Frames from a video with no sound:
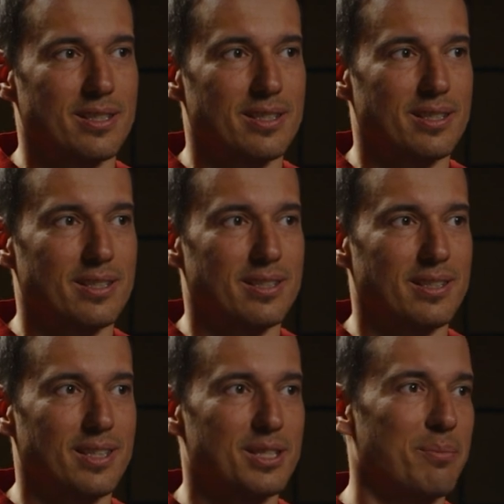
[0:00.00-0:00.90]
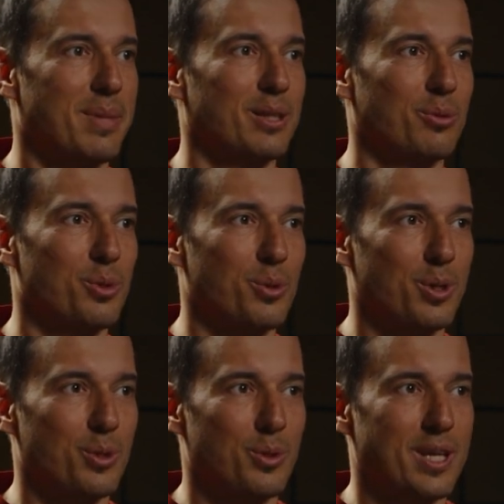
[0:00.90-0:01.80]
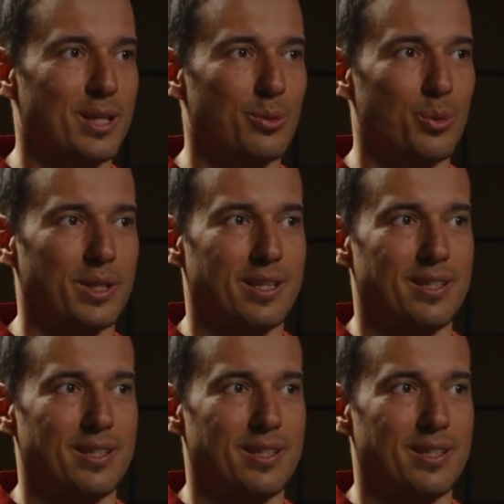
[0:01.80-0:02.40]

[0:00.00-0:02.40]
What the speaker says: a battle you can't win,